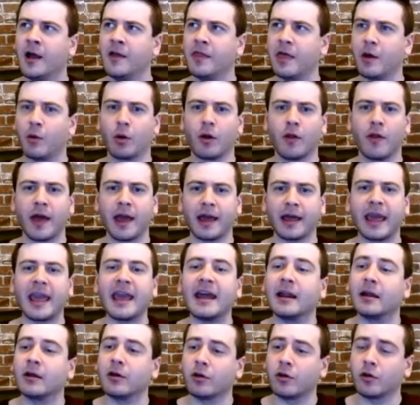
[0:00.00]
they were like,
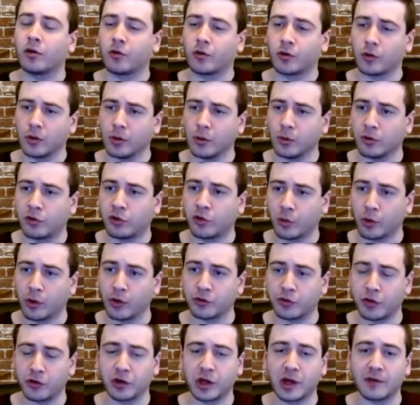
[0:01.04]
it is true
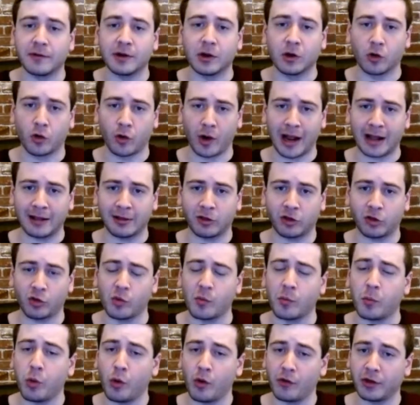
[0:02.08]
Soros has given grants to
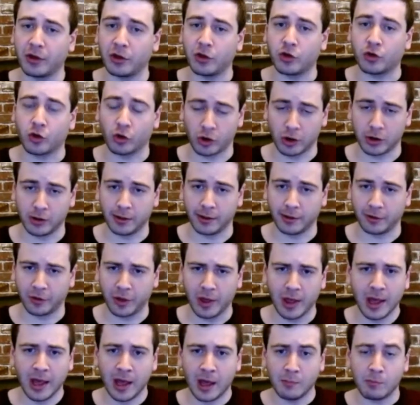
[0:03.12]
employ these journalists,
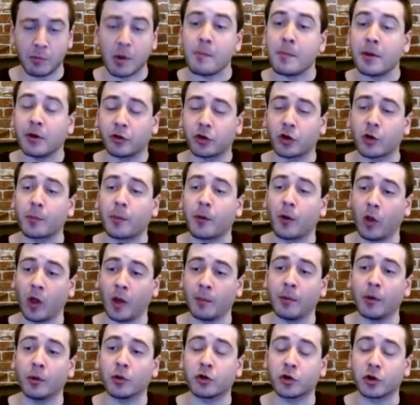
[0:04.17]
but Mr.
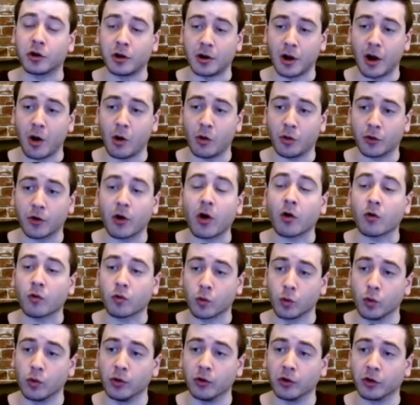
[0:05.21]
Palumbo should know there are
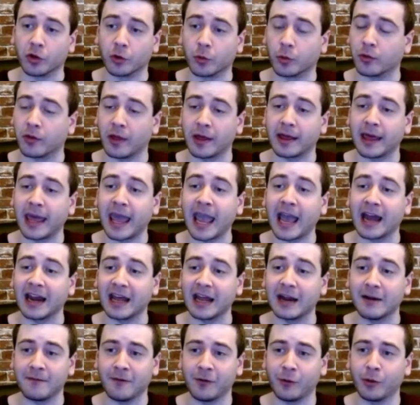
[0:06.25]
rules where they can't
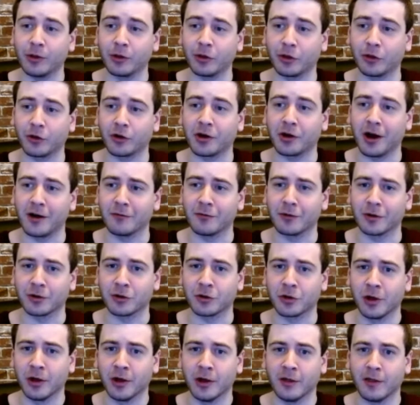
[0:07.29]
influence their
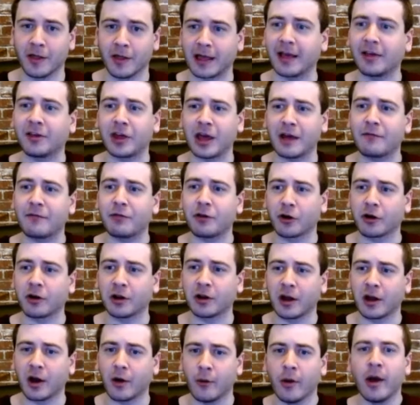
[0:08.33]
coverage. Like as if they're going to
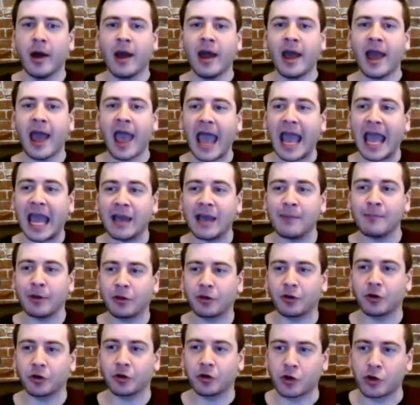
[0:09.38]
go, hey,
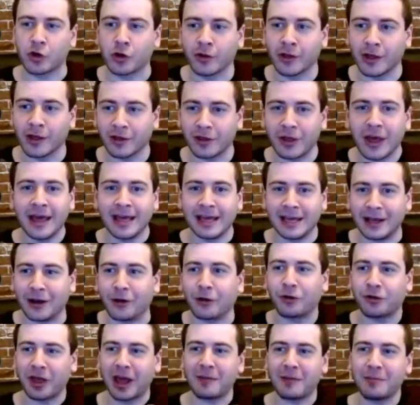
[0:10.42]
Mr. Journalist,
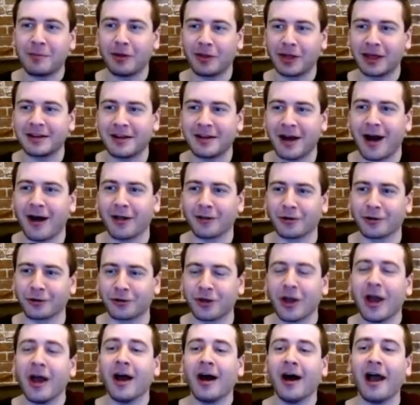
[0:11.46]
here's $10 million.
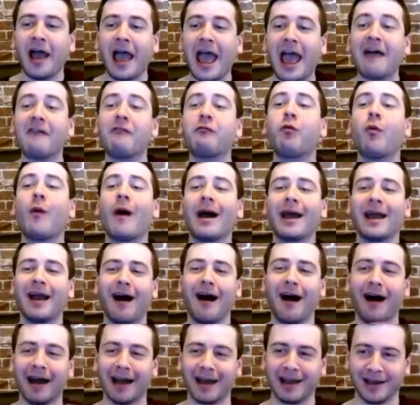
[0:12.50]

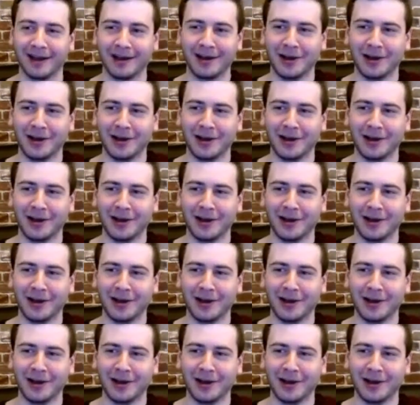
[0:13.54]
FYI,